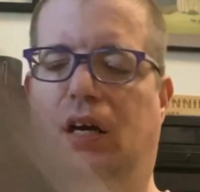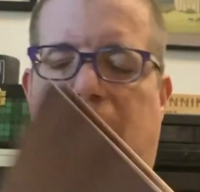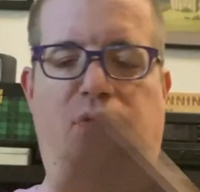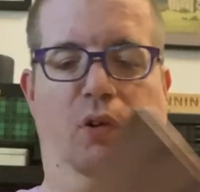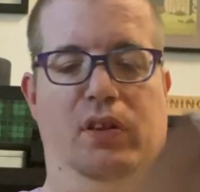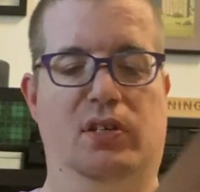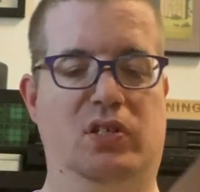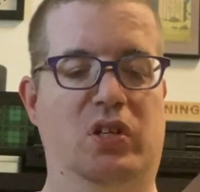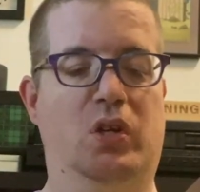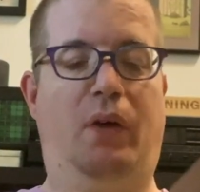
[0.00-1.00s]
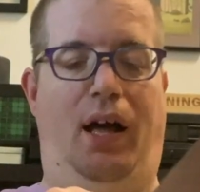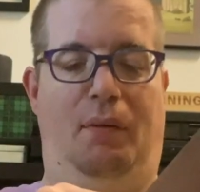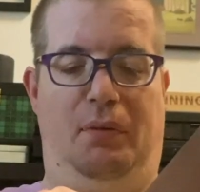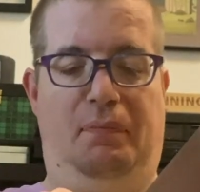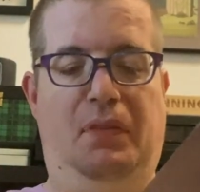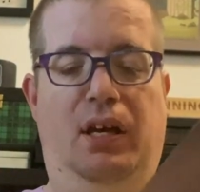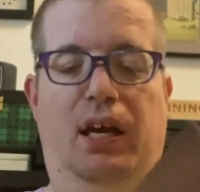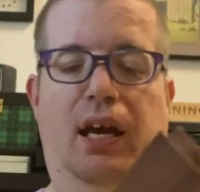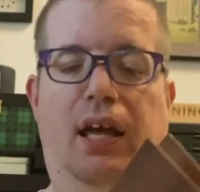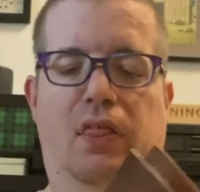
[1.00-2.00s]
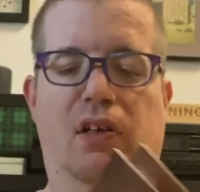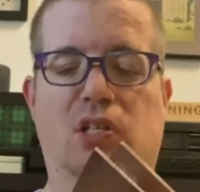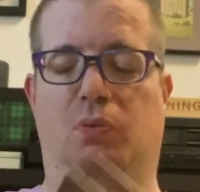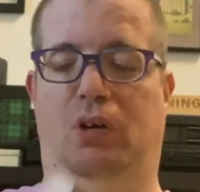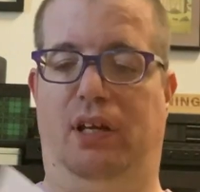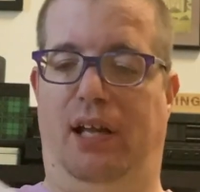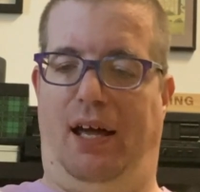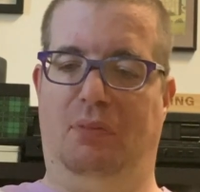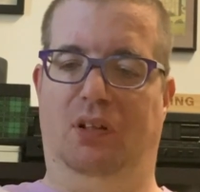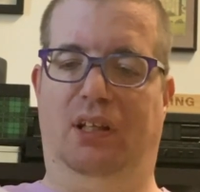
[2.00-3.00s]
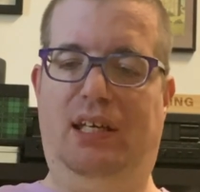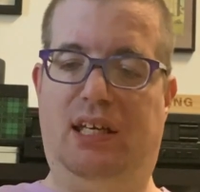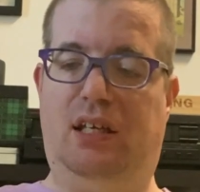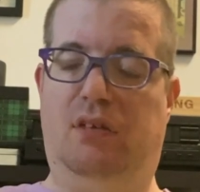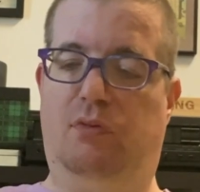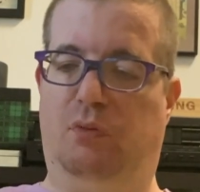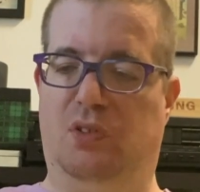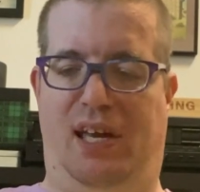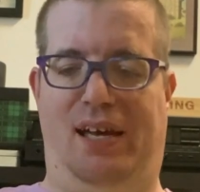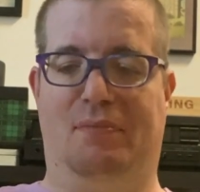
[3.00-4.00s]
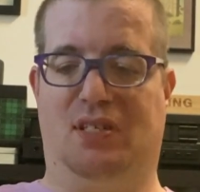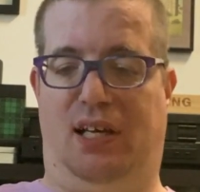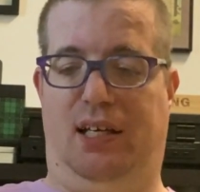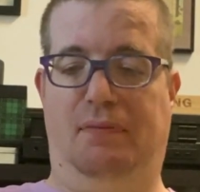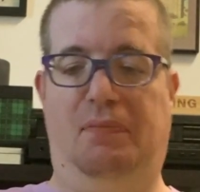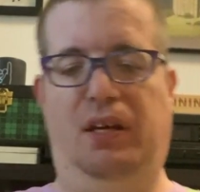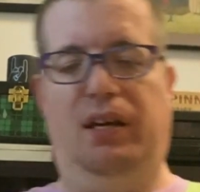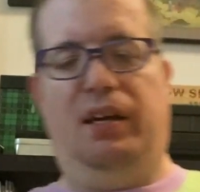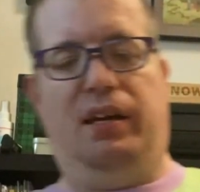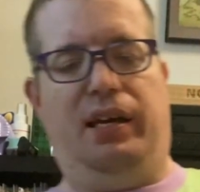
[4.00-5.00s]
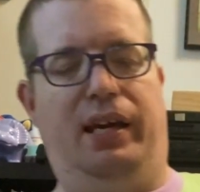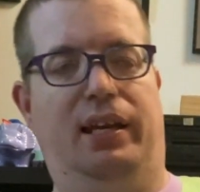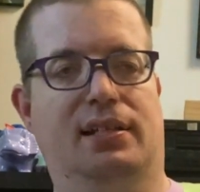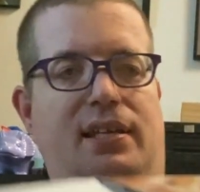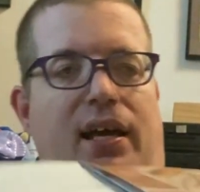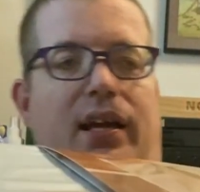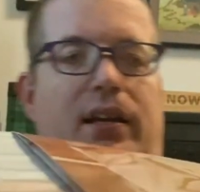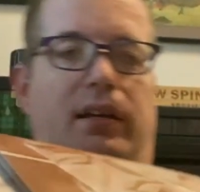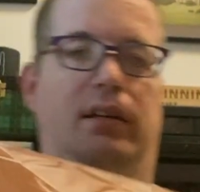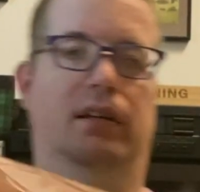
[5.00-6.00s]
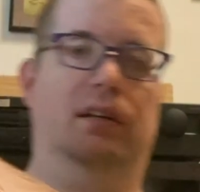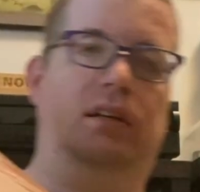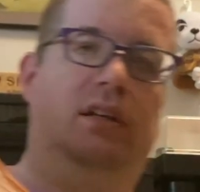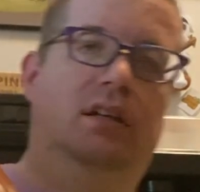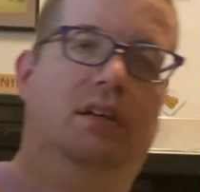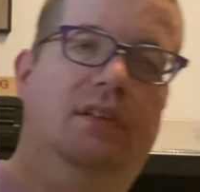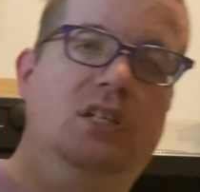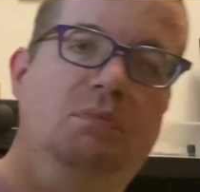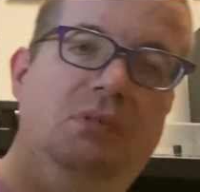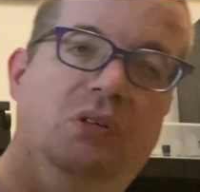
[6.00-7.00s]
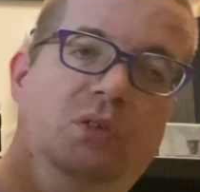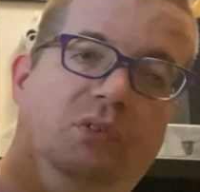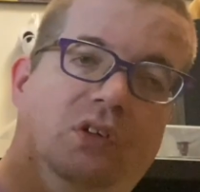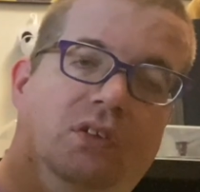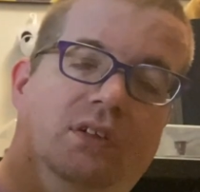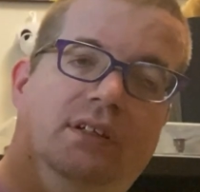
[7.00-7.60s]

before this new album. This one, believe, was Amazon, and it's on this beautiful